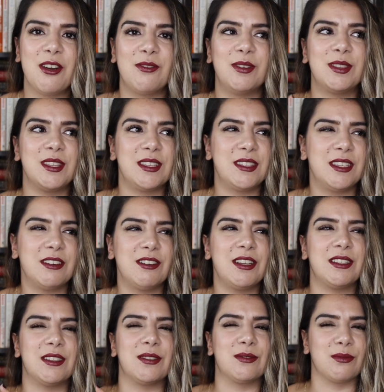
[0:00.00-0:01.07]
what this
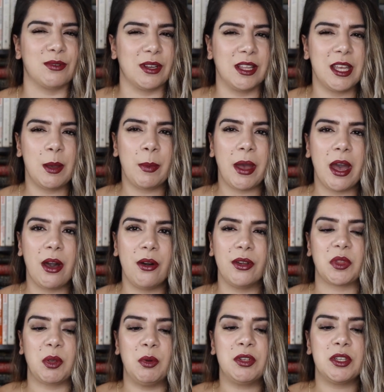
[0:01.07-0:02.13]
series is really
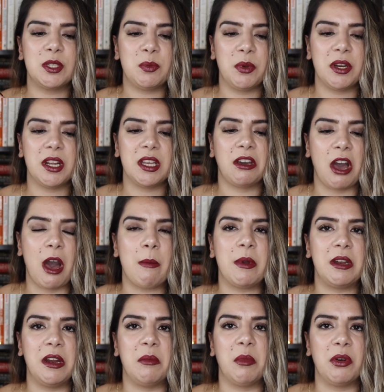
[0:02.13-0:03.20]
about, which is pretty
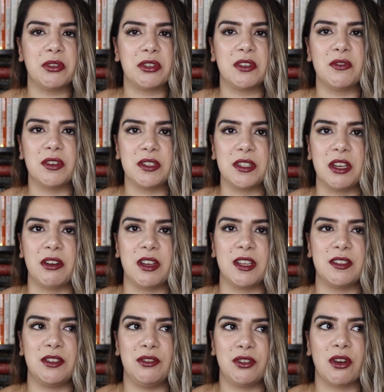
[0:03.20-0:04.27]
common in most of her
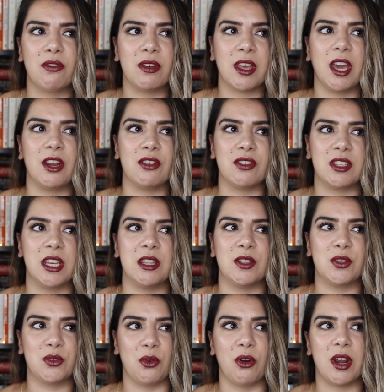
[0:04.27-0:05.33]
series. You don't really understand the
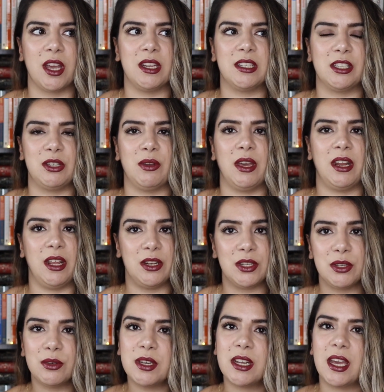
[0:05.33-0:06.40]
story until you get
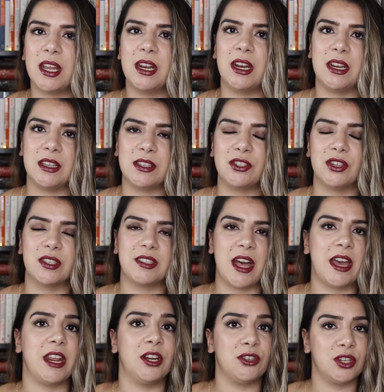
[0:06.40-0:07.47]
into it, and it is just
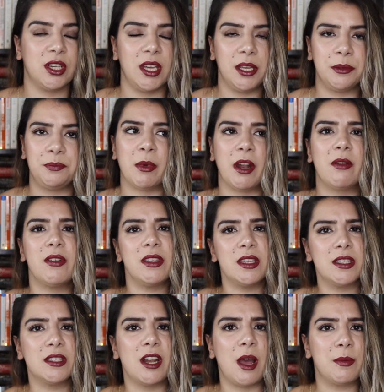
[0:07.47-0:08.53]
that intricate. But I'll read the
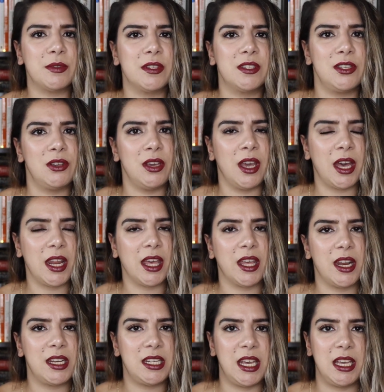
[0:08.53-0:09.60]
synopsis so you can kind of get
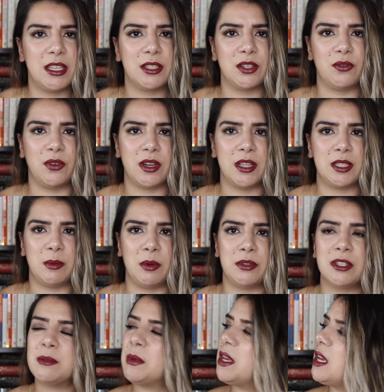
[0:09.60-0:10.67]
a taste of what it's
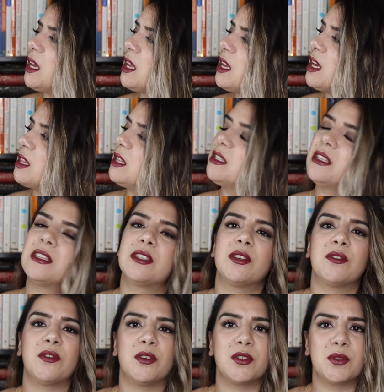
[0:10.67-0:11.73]
supposed to be. This is the
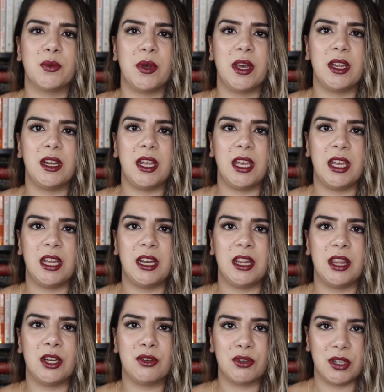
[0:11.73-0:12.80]
first one in
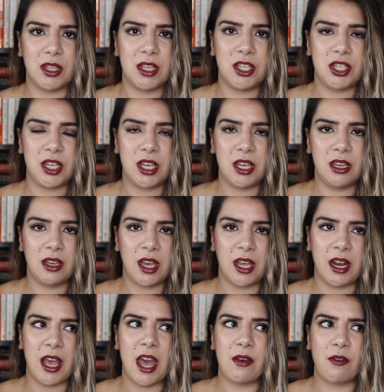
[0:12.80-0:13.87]
the trilogy,
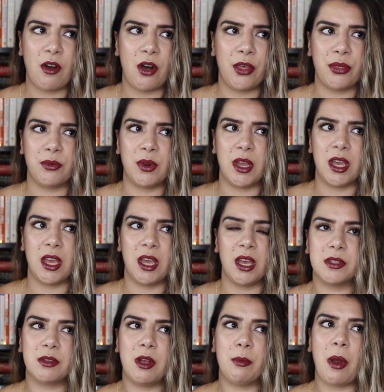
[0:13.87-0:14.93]
and I have all three,
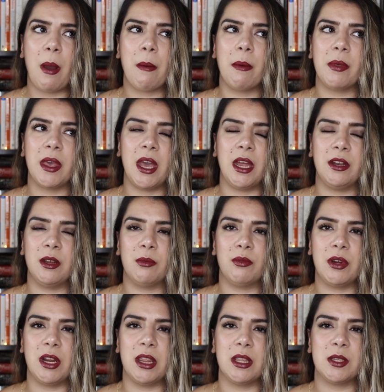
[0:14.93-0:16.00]
so I'll probably end up
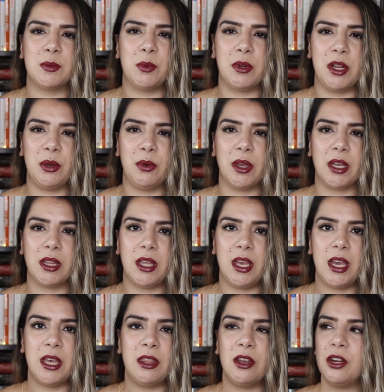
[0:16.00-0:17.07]
reading this pretty
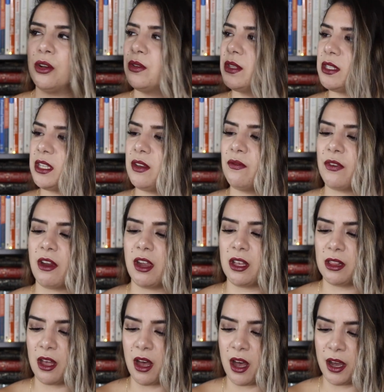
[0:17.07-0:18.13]
quickly. And they don't seem very
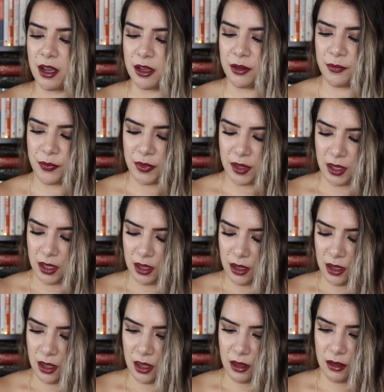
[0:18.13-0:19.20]
long.
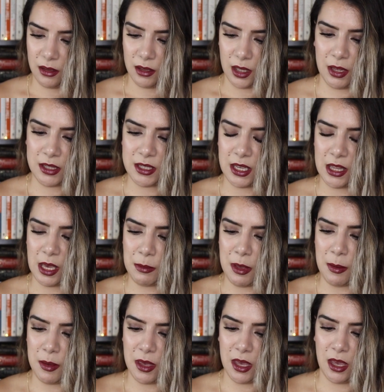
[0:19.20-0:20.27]
I'd say like
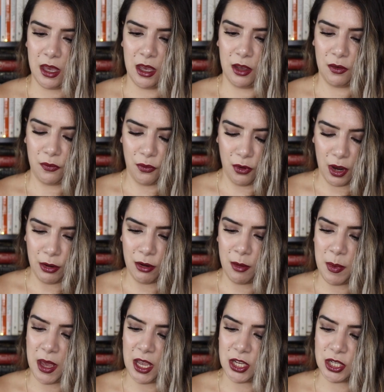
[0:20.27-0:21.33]
maybe
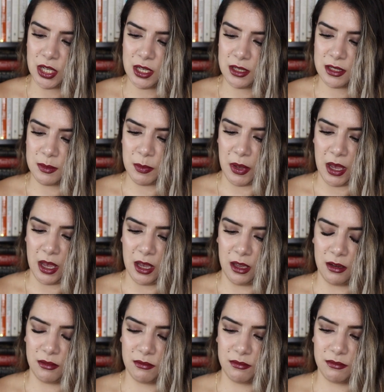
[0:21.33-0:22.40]
400 pages, but